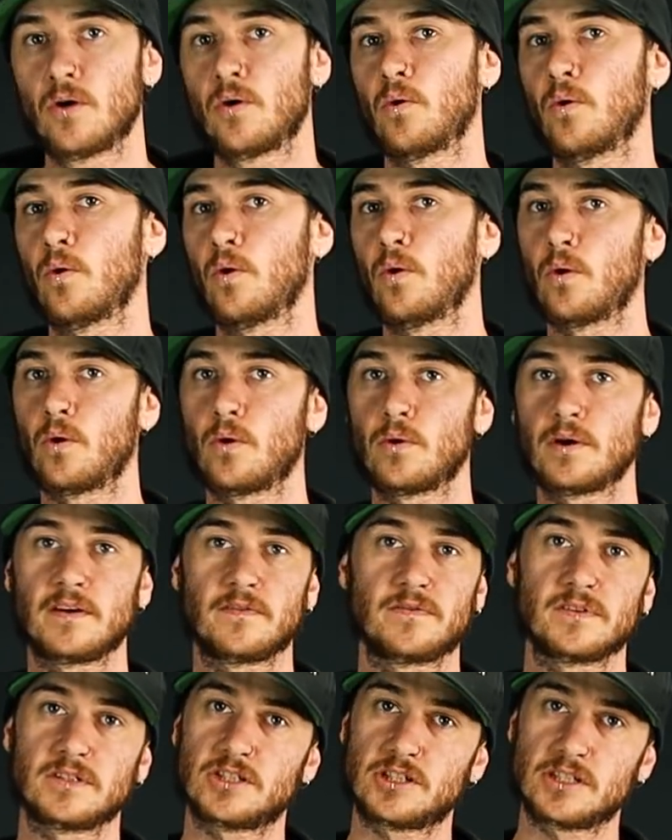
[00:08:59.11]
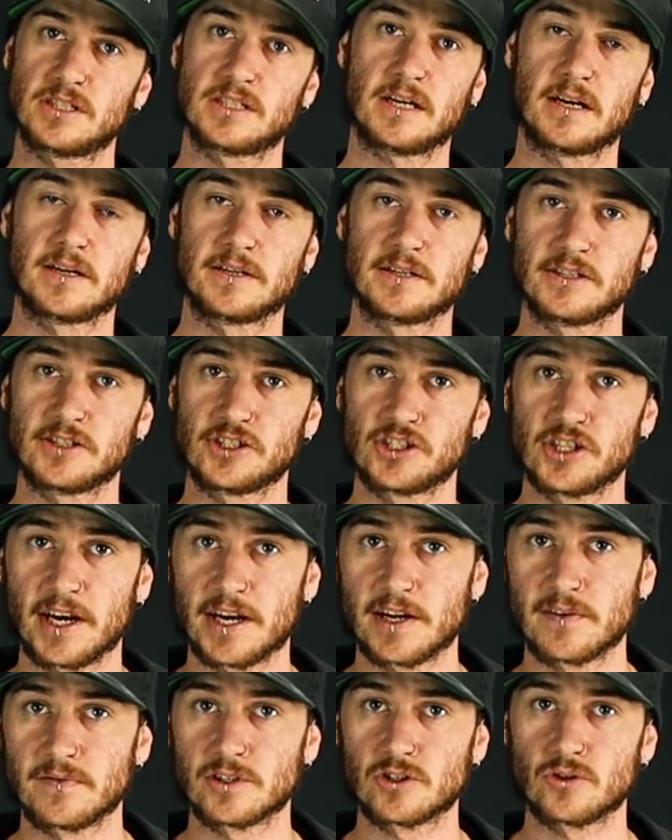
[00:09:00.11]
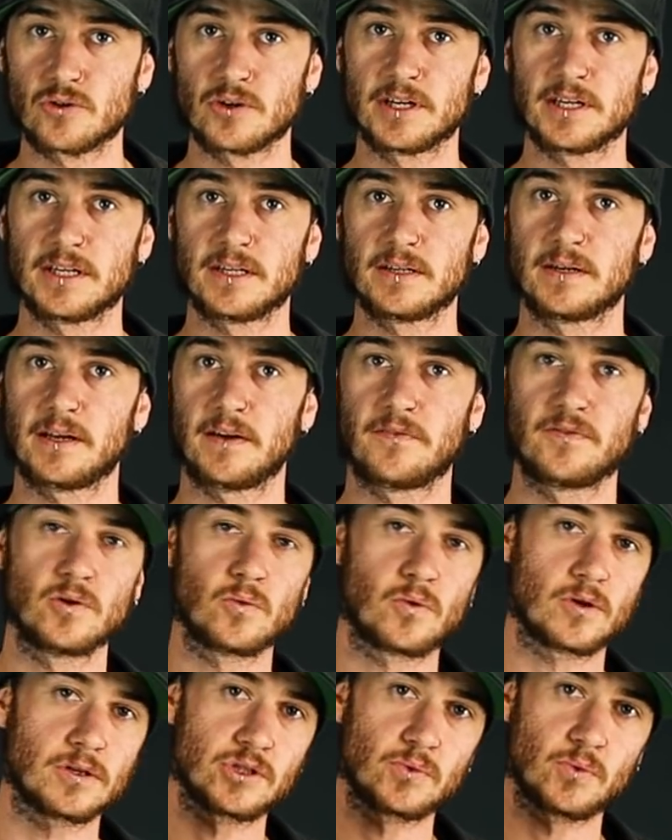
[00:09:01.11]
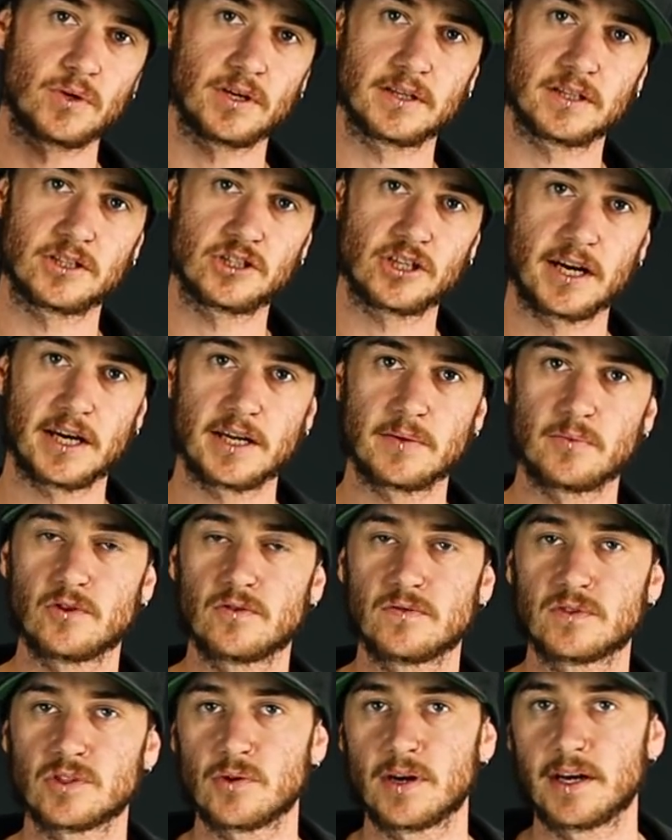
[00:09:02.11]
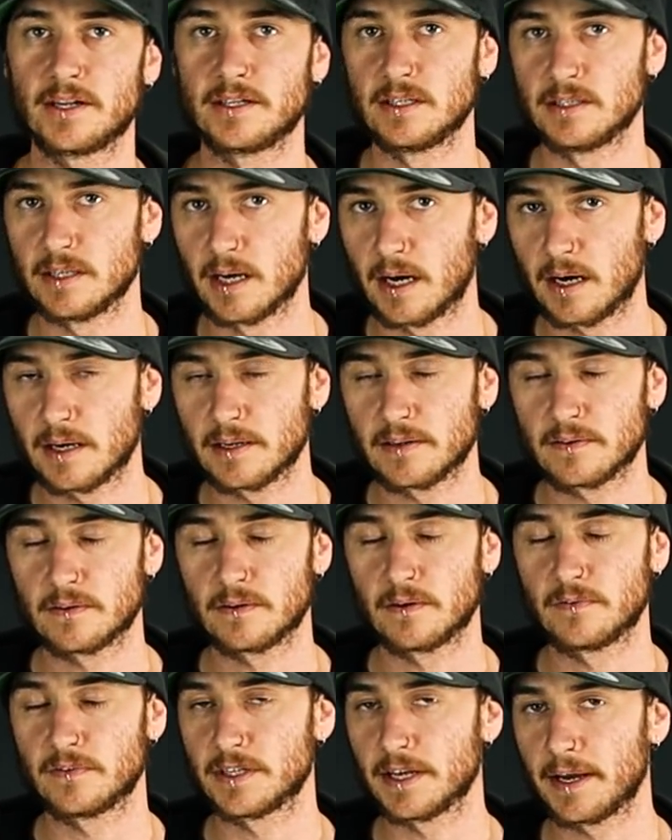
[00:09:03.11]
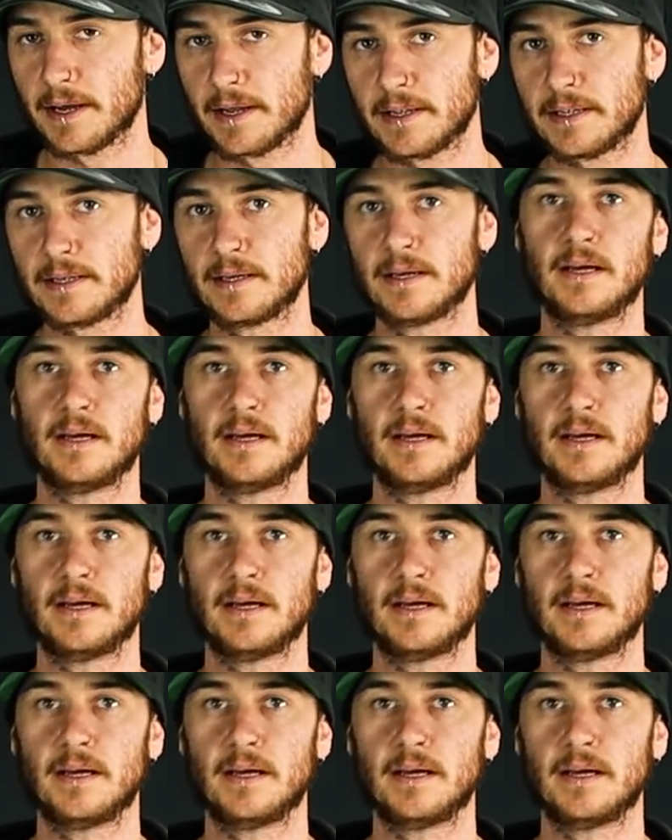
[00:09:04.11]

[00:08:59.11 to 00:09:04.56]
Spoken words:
or if it's just under the shade of a tree, if you watch where the shade moves around your yard of a day,